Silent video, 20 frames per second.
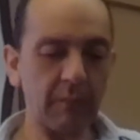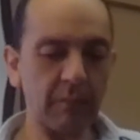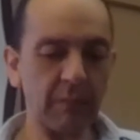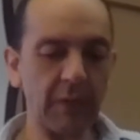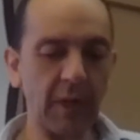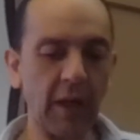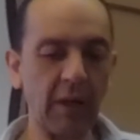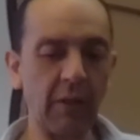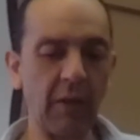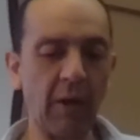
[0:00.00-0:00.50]

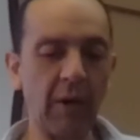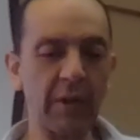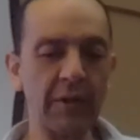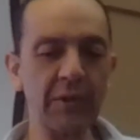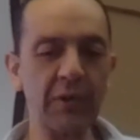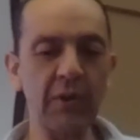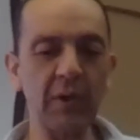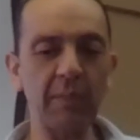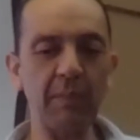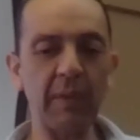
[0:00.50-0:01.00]
large
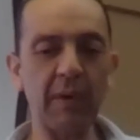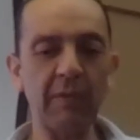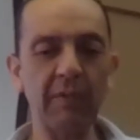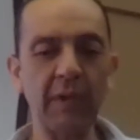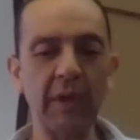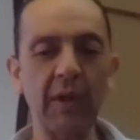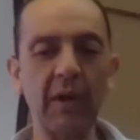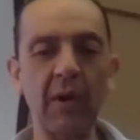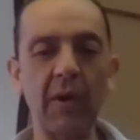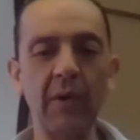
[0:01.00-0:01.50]
group of
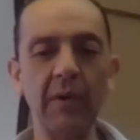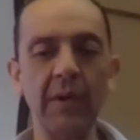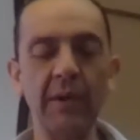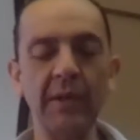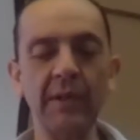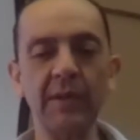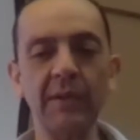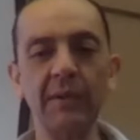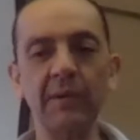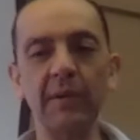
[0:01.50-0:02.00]

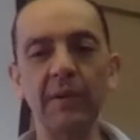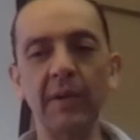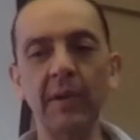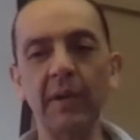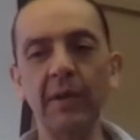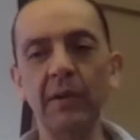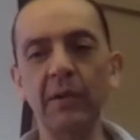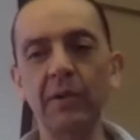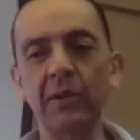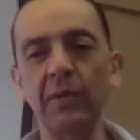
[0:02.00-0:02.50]
Lakotas
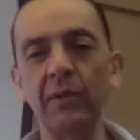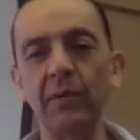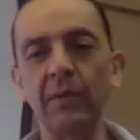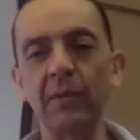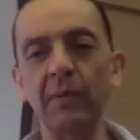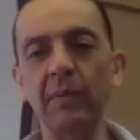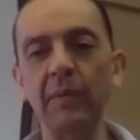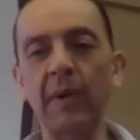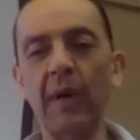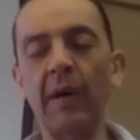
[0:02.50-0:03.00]
to
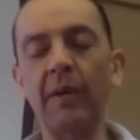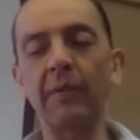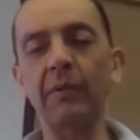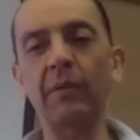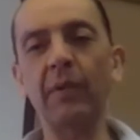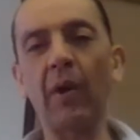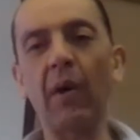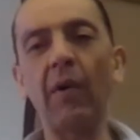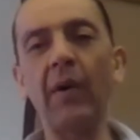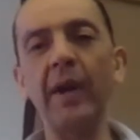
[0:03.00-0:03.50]

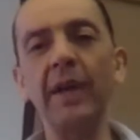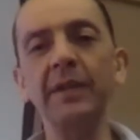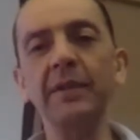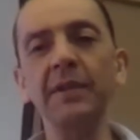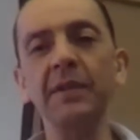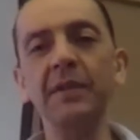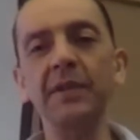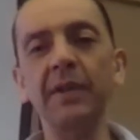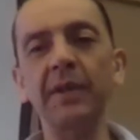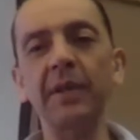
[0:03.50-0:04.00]
Crow
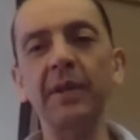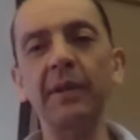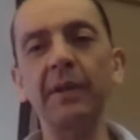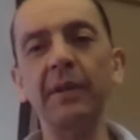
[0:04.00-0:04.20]
Agency